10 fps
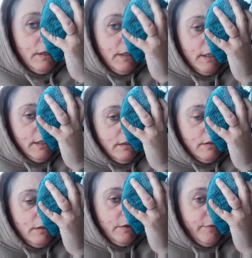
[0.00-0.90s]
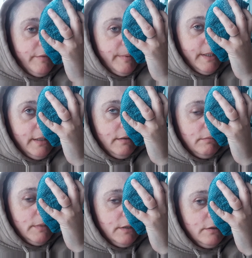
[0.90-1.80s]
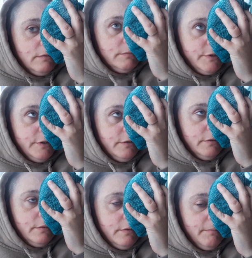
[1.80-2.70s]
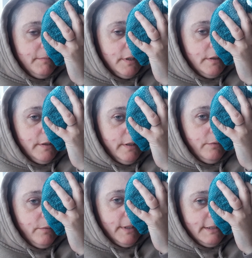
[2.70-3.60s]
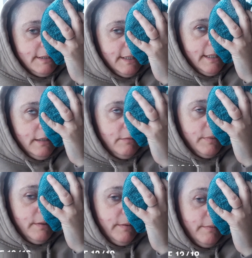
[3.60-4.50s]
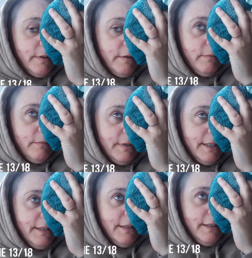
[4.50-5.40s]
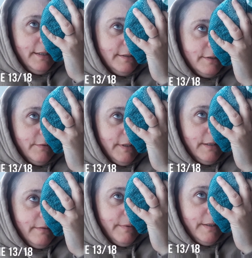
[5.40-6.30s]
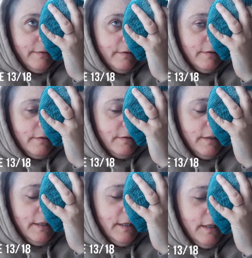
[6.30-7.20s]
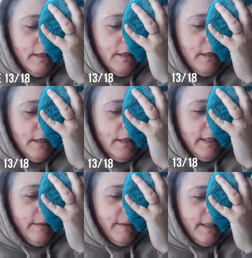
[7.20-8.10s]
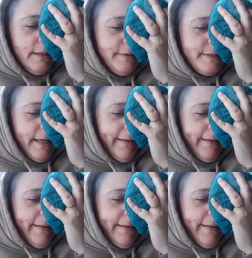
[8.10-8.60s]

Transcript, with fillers: And hello everybody, and welcome to my Wednesday. You're probably wondering what is going on with you, Nicole. Anyways,